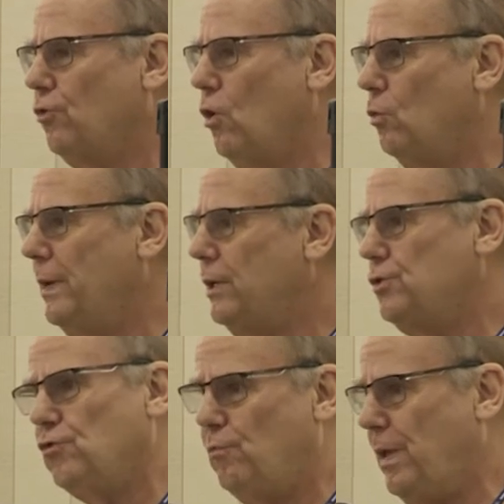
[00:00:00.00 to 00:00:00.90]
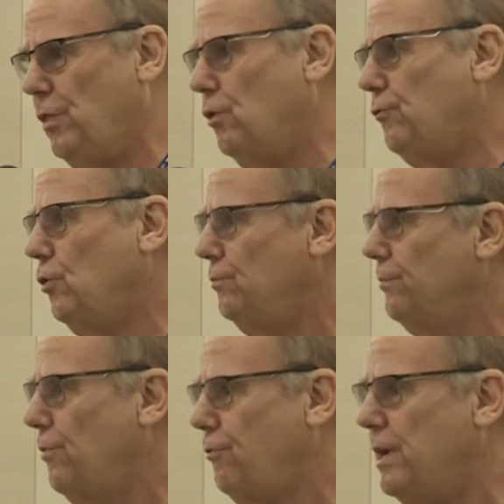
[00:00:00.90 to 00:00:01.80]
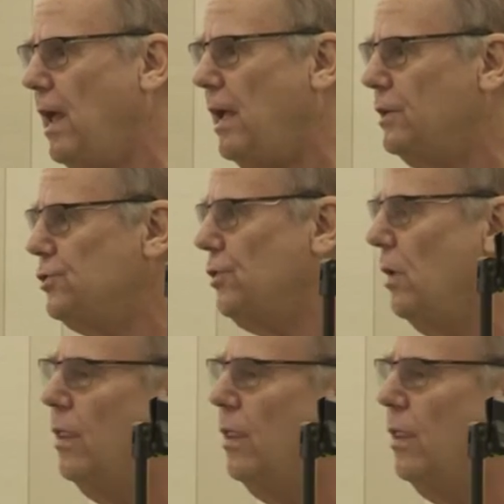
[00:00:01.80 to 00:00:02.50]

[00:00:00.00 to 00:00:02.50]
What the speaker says: Road because you've been there for 3 days,